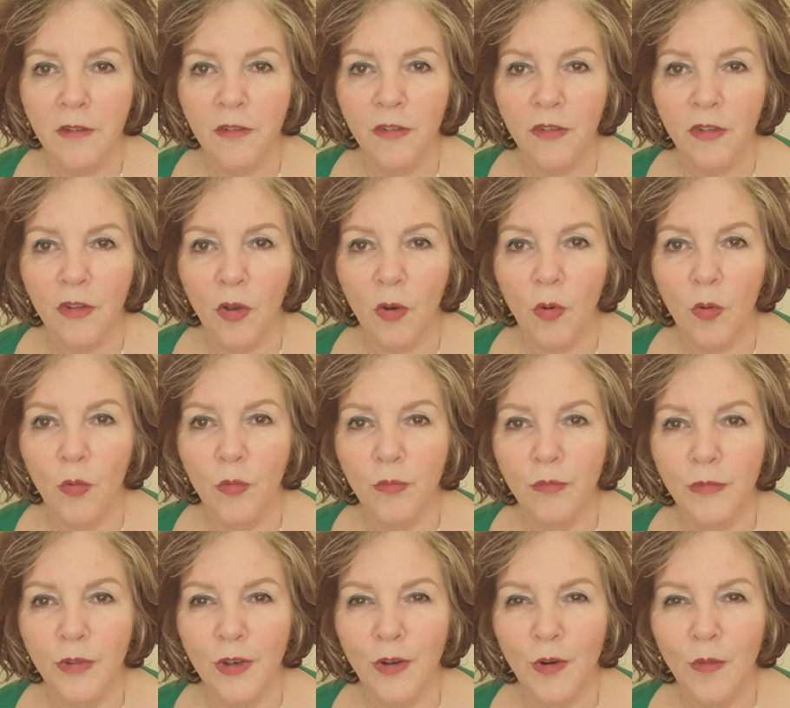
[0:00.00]
So,
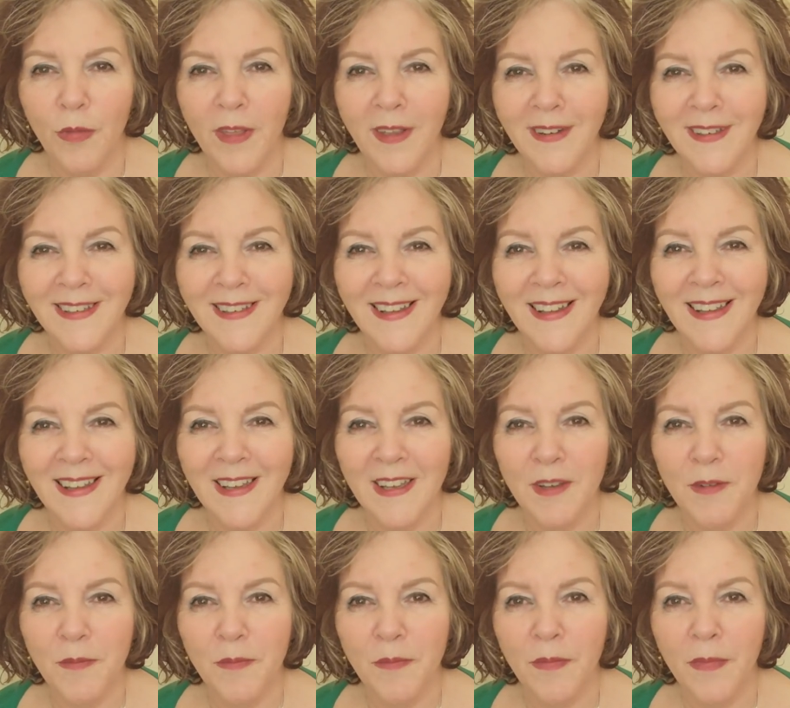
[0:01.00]
you know that
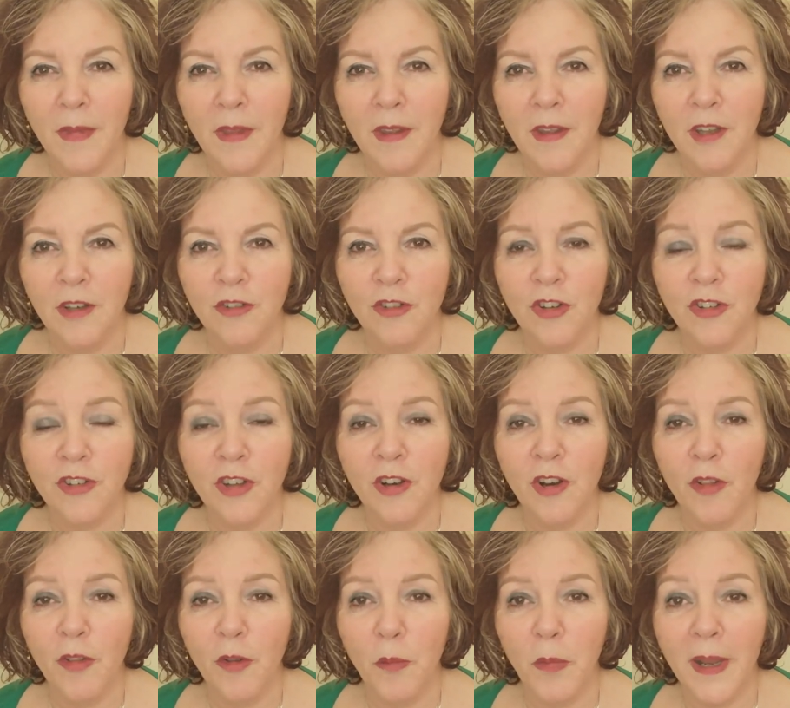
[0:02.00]
just
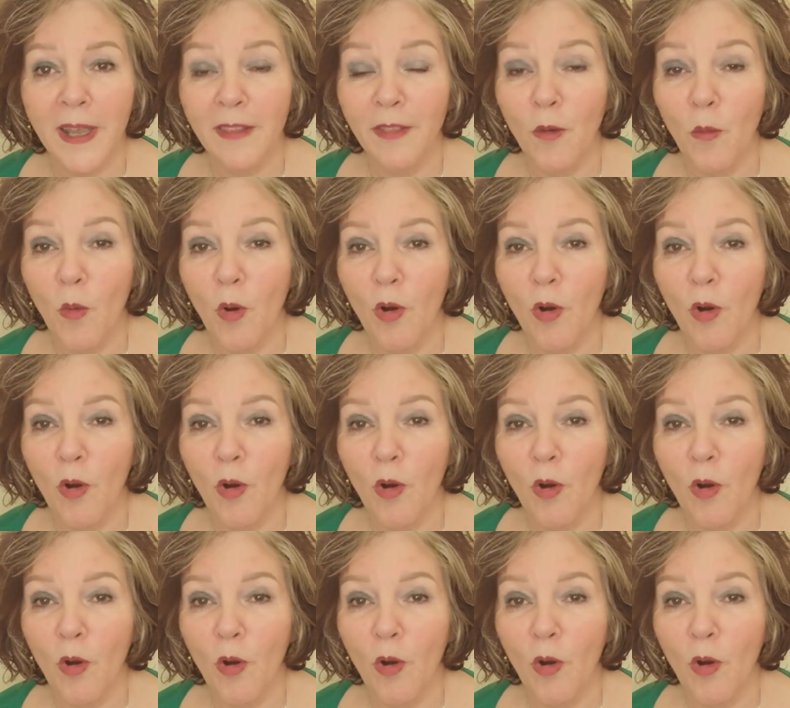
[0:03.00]
another brick in the